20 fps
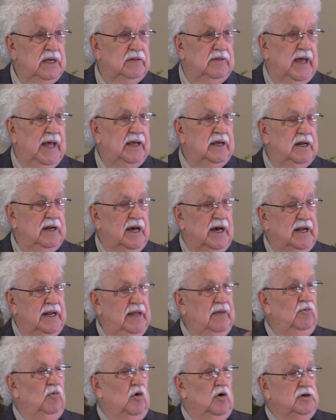they cannot
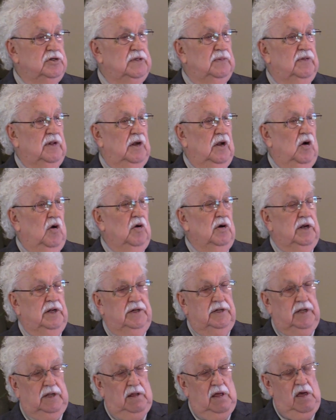even worship the Lord
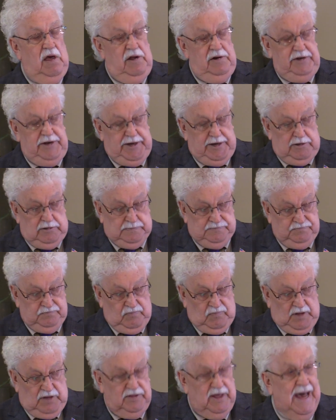until, until
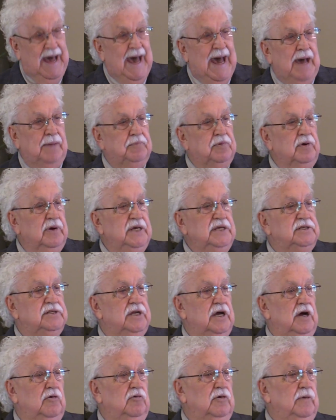the high priest
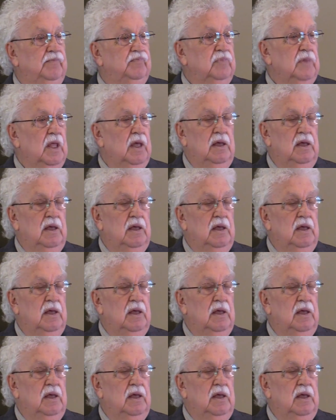told them